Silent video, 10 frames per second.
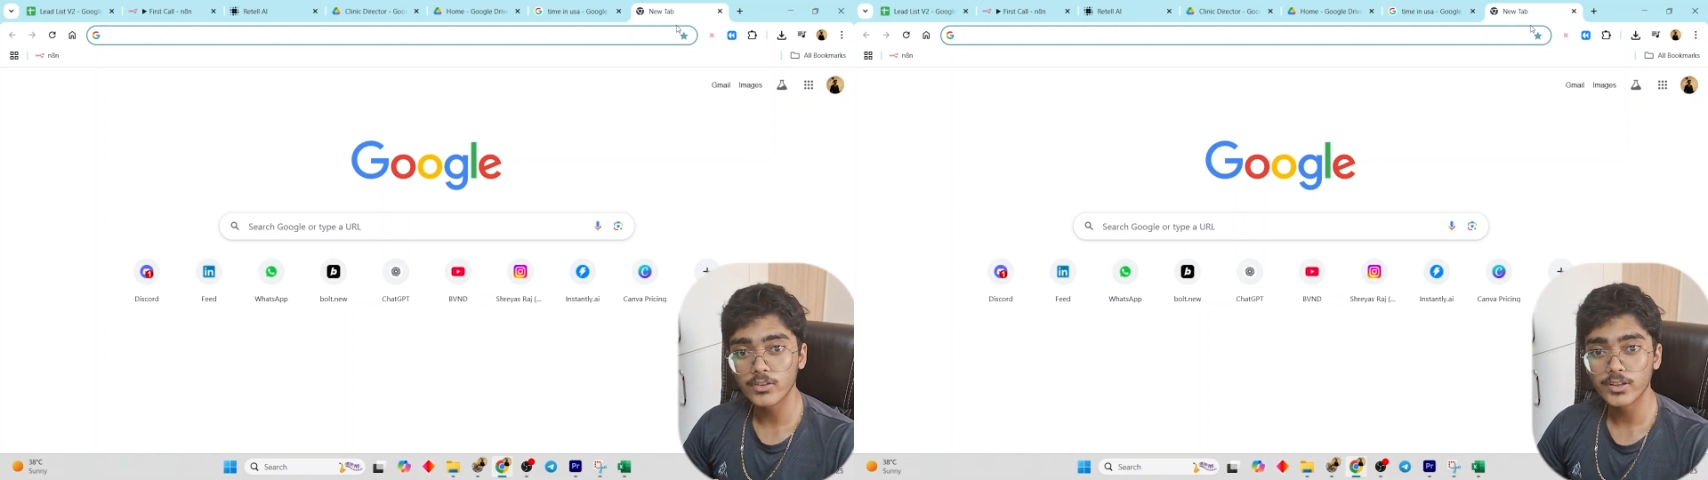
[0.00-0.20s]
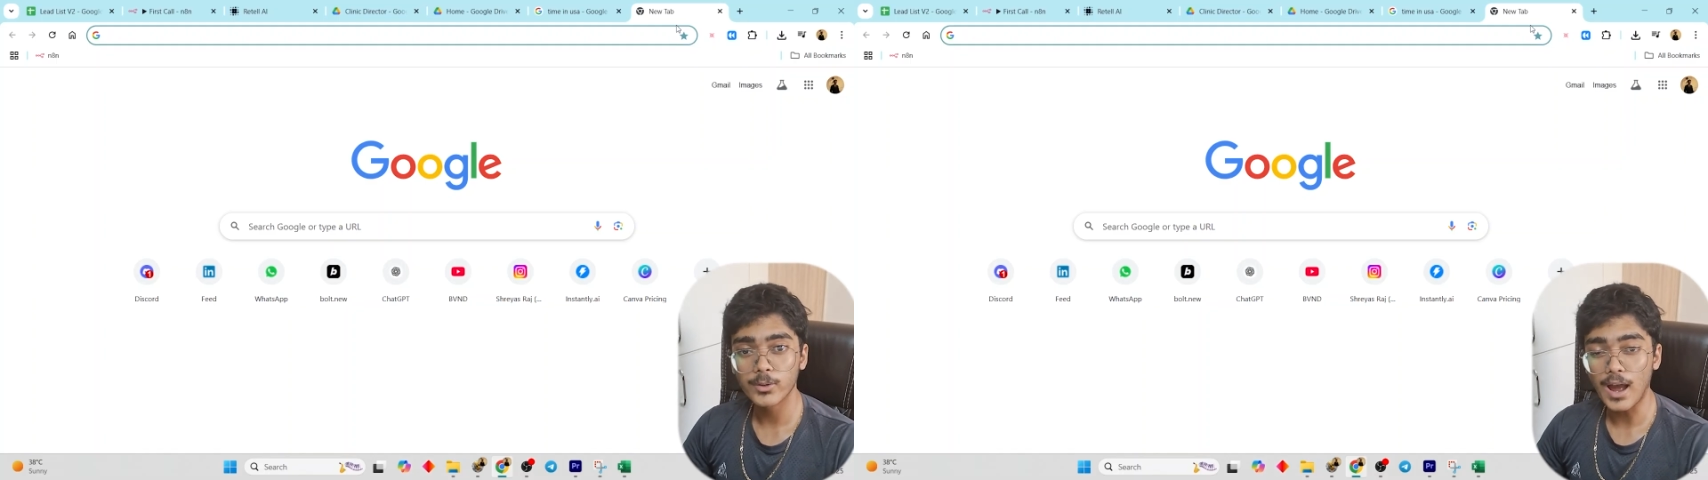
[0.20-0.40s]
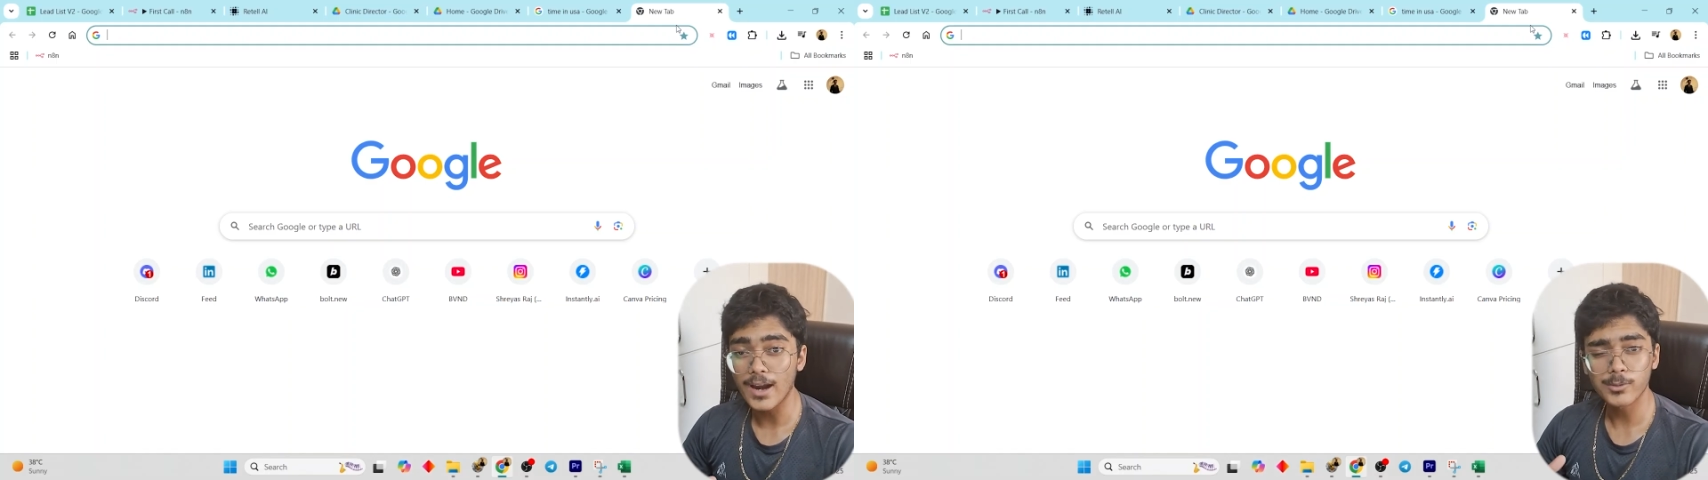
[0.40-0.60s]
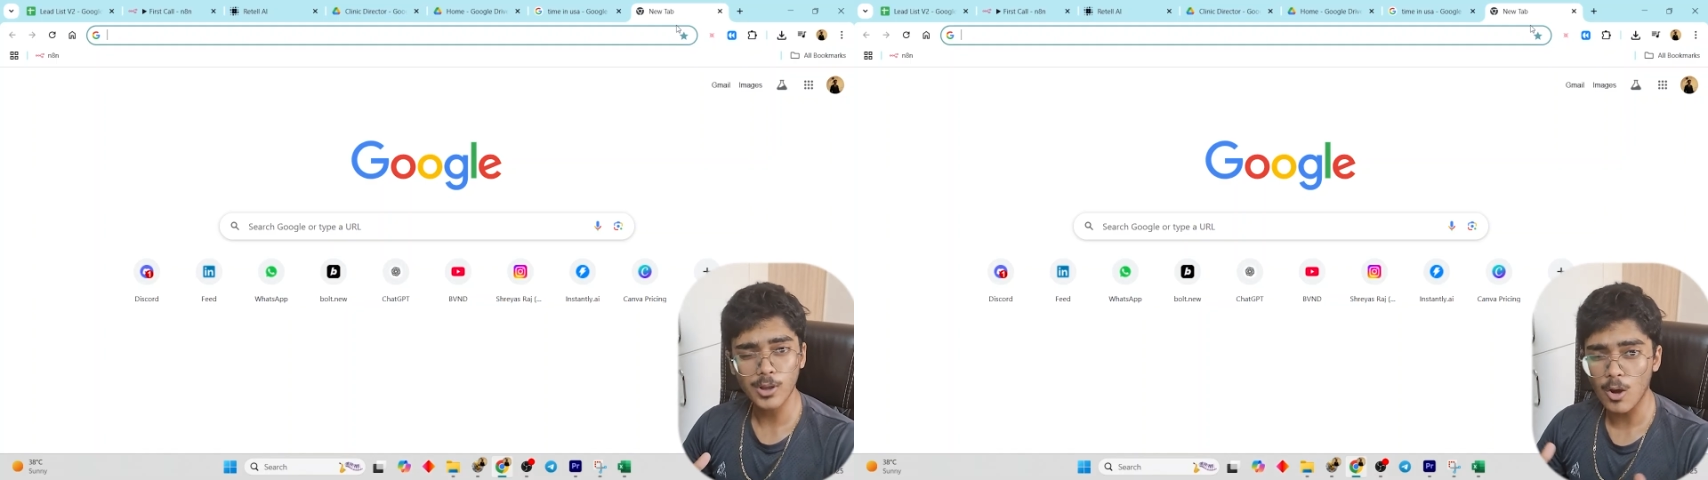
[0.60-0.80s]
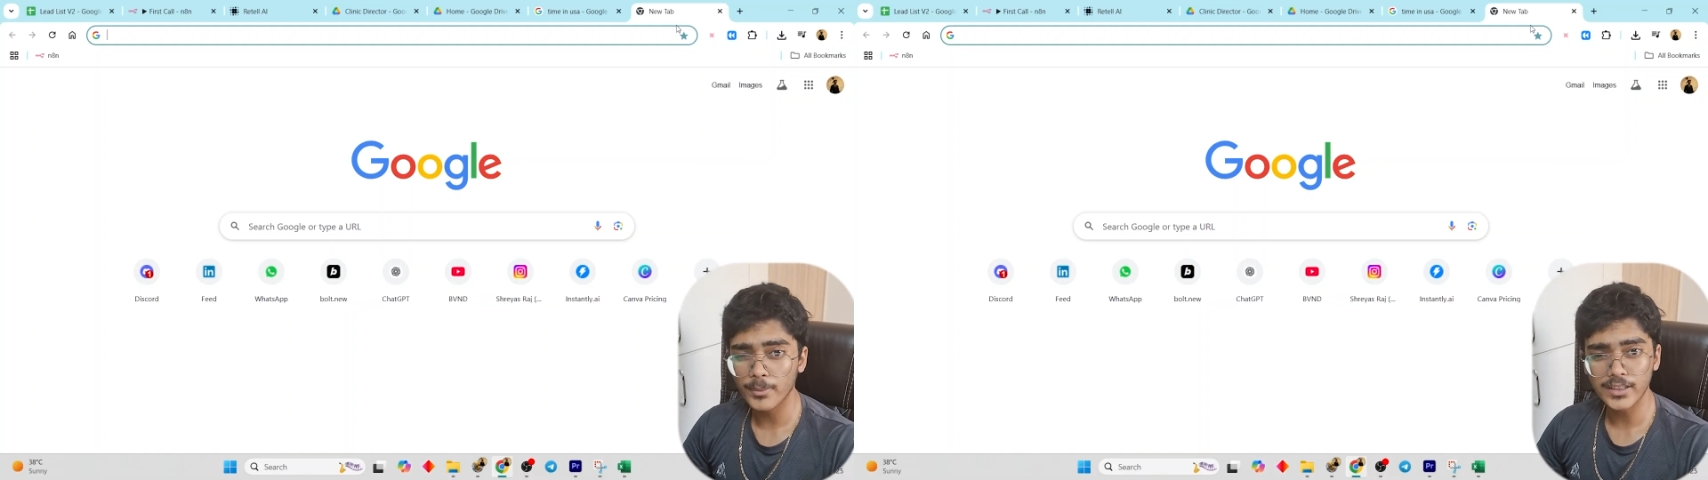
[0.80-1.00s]
and I don't know
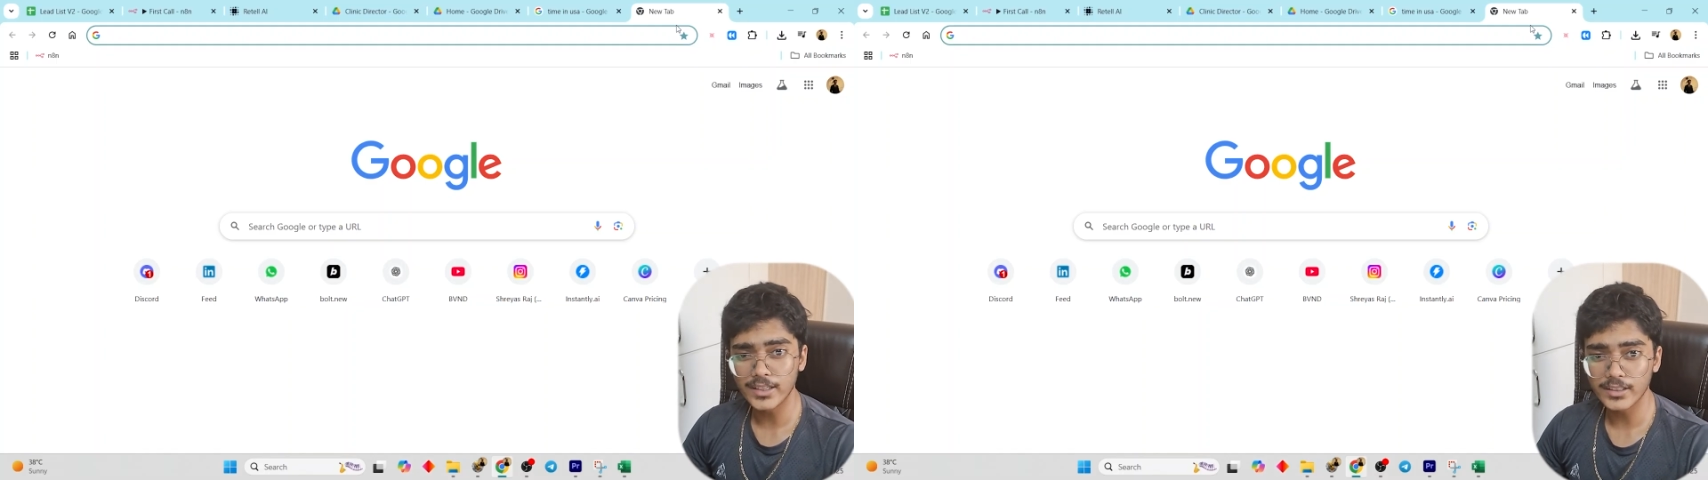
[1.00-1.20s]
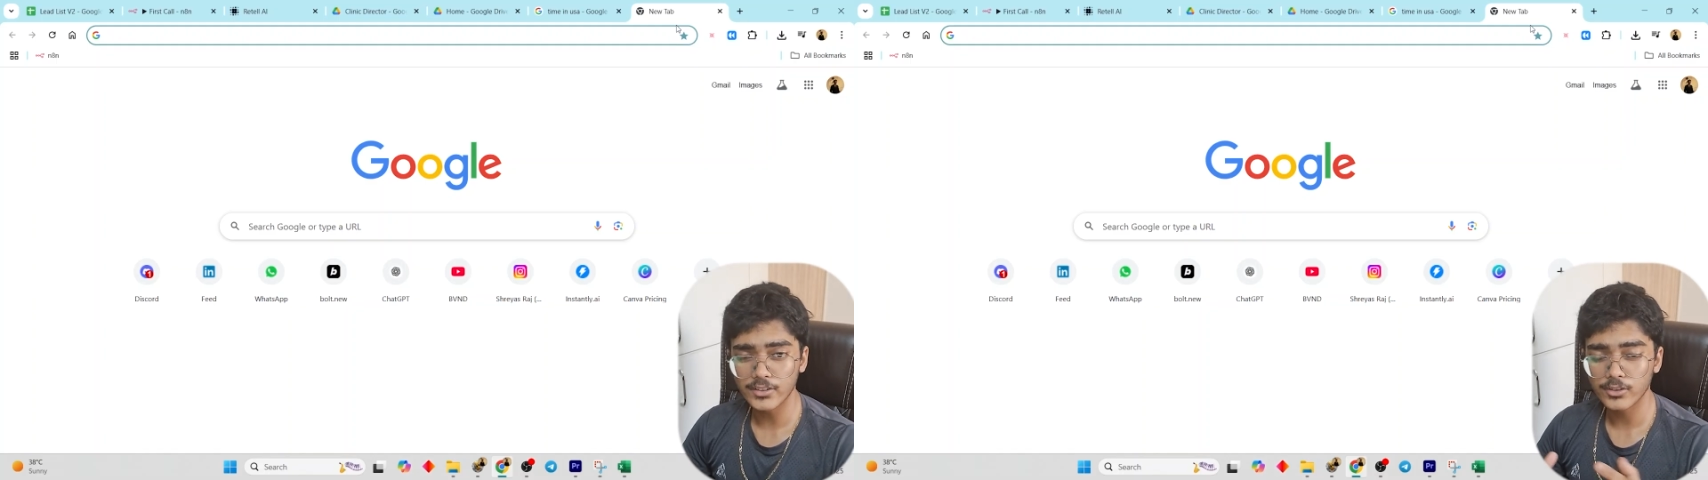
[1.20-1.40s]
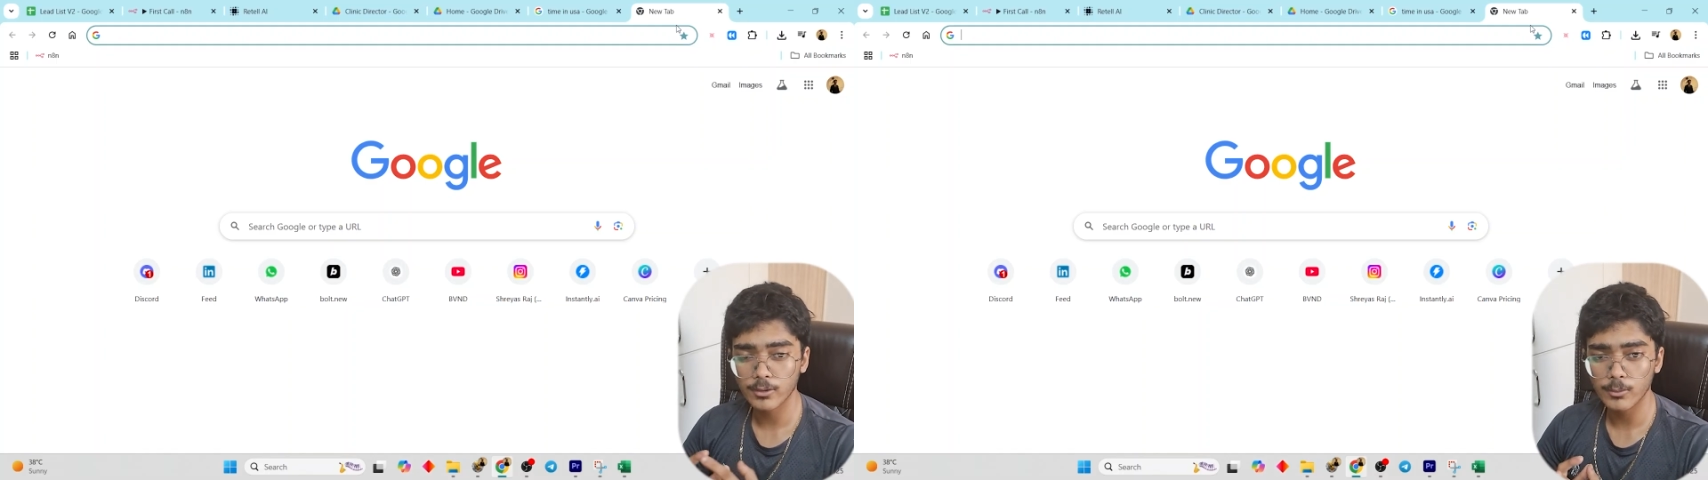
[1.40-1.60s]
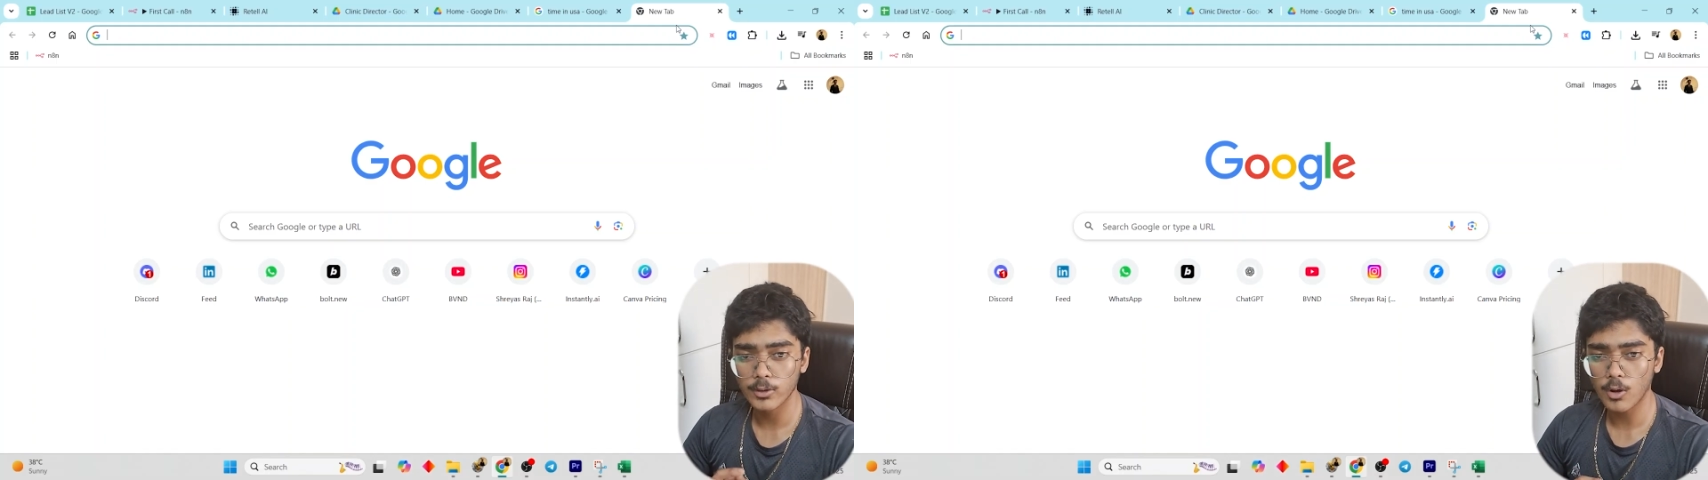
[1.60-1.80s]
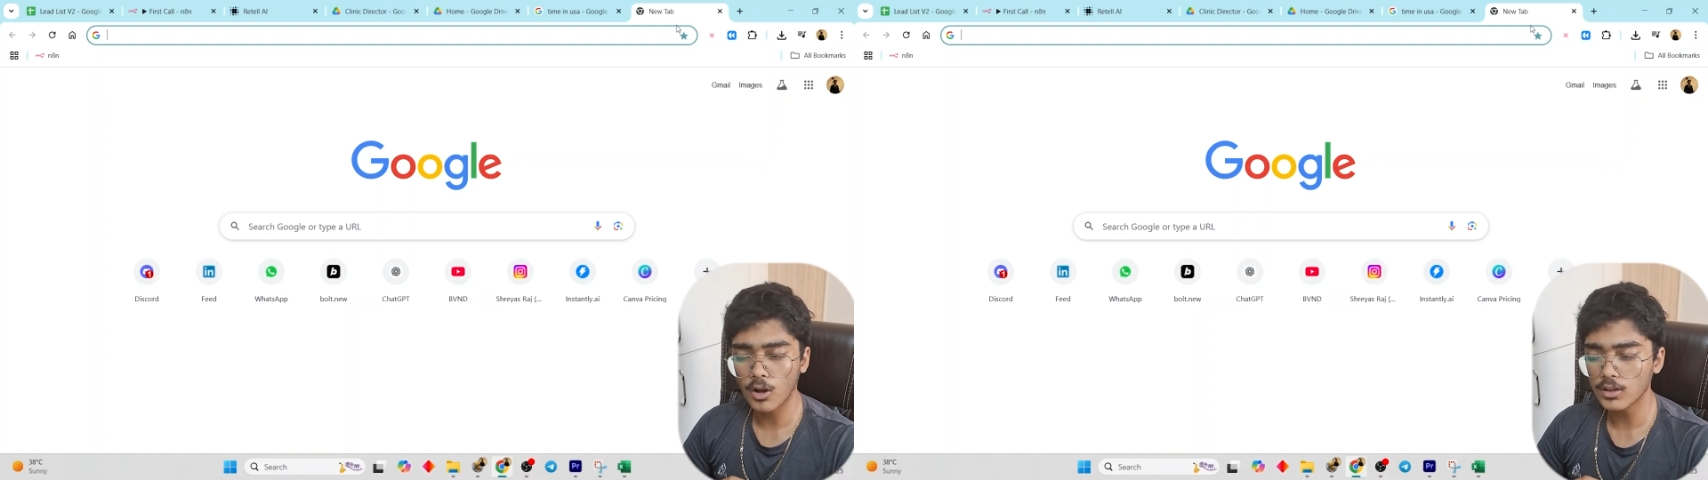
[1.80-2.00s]
how many lead lists you will
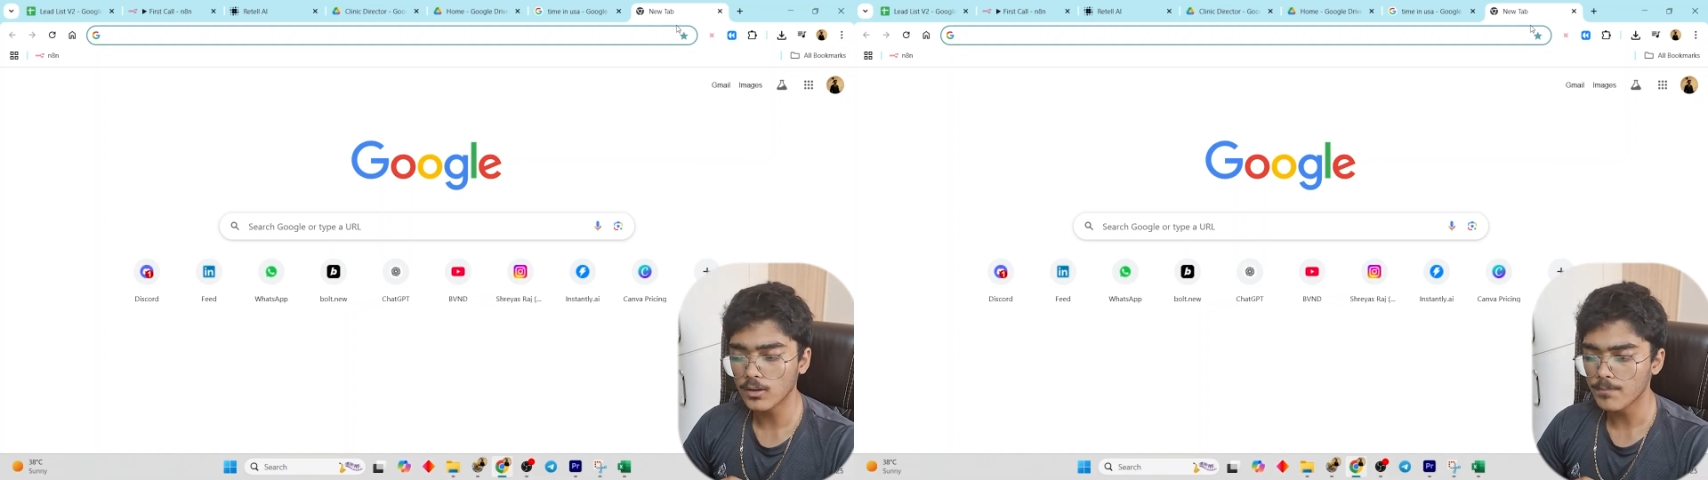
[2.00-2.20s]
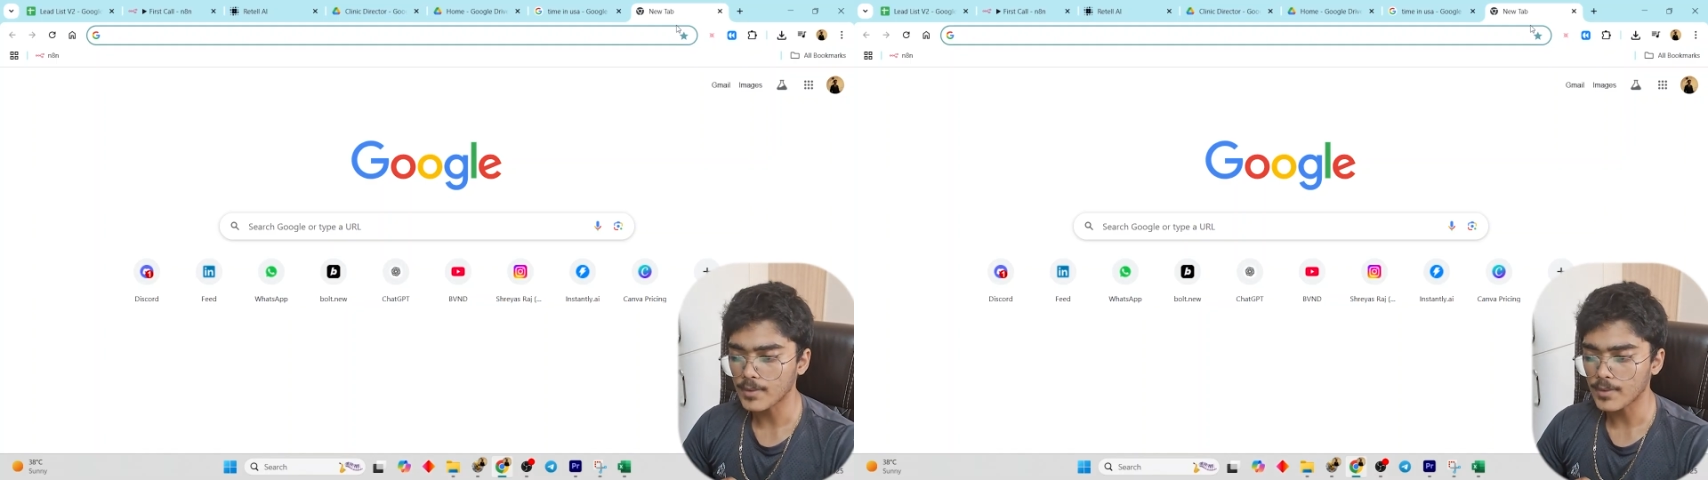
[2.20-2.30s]
call.